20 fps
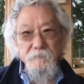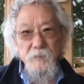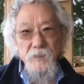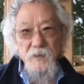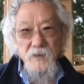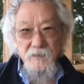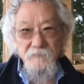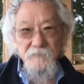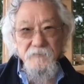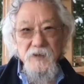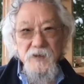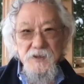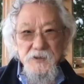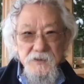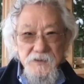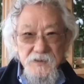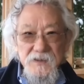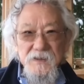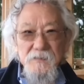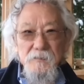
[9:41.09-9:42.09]
the fish,
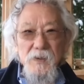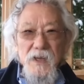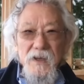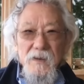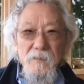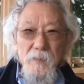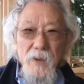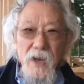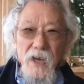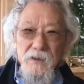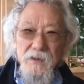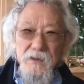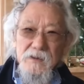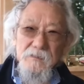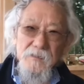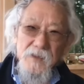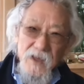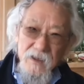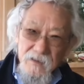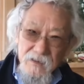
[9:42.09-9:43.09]
you simply impound
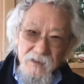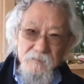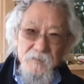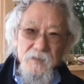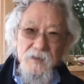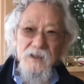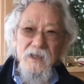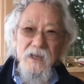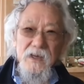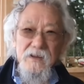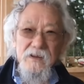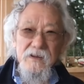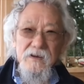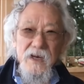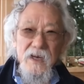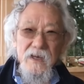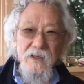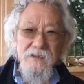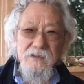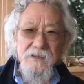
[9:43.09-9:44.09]
them, get them to lay their
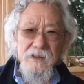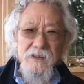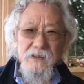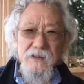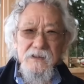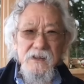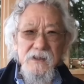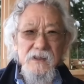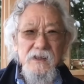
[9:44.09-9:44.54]
eggs and